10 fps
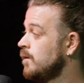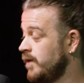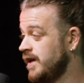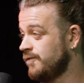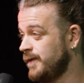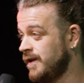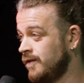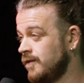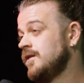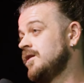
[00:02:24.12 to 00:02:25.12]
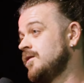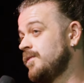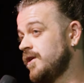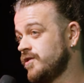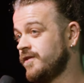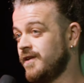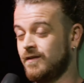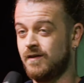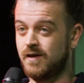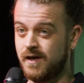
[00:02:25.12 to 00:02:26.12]
we have been
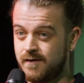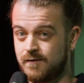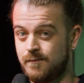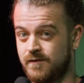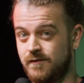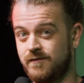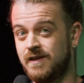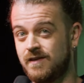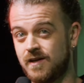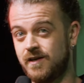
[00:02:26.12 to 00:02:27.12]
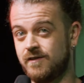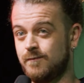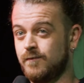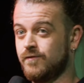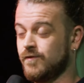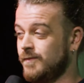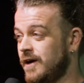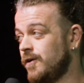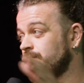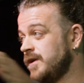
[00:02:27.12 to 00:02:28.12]
purchasing items and sending items from
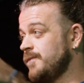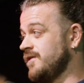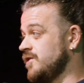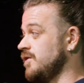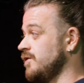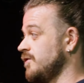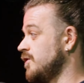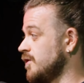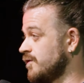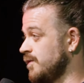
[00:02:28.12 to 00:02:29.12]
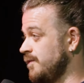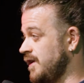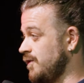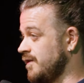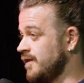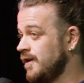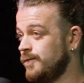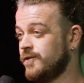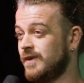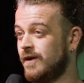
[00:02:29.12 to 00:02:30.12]
our pre-positioned stock from various
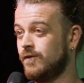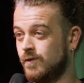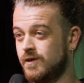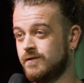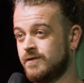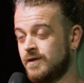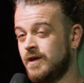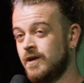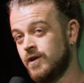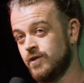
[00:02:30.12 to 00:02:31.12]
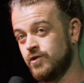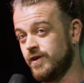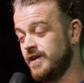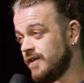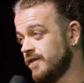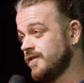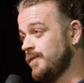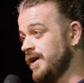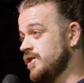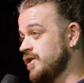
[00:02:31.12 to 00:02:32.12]
hubs around the world, joining the
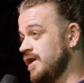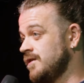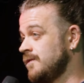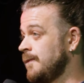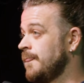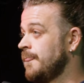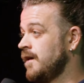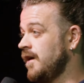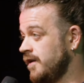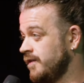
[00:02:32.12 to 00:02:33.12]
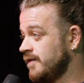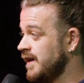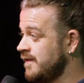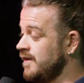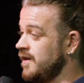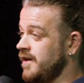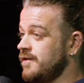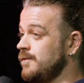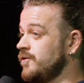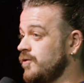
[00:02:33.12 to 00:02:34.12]
supply chain and getting the
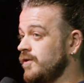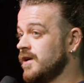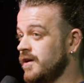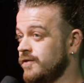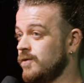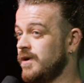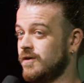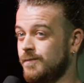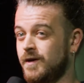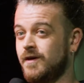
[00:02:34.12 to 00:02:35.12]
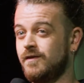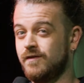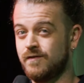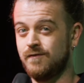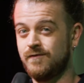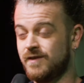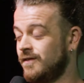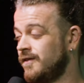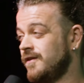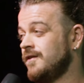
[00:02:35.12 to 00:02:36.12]
items to Gaza, where our partners have
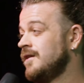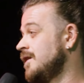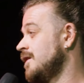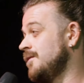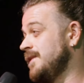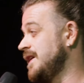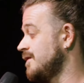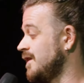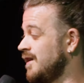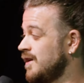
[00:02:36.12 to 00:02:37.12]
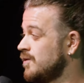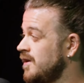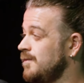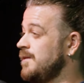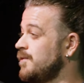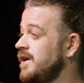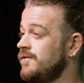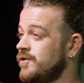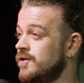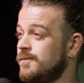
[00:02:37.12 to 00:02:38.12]
done the amazing and incredibly
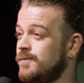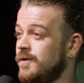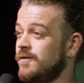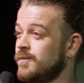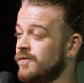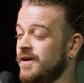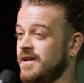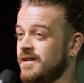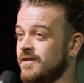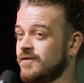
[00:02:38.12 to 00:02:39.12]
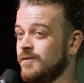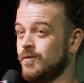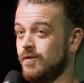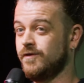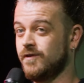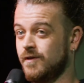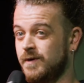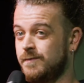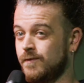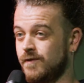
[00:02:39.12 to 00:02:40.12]
brave job of providing the support to the
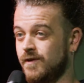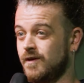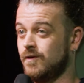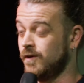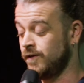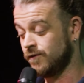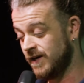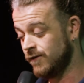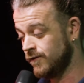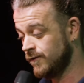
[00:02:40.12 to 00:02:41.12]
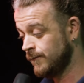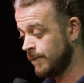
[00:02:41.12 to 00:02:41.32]
people that are on the ground.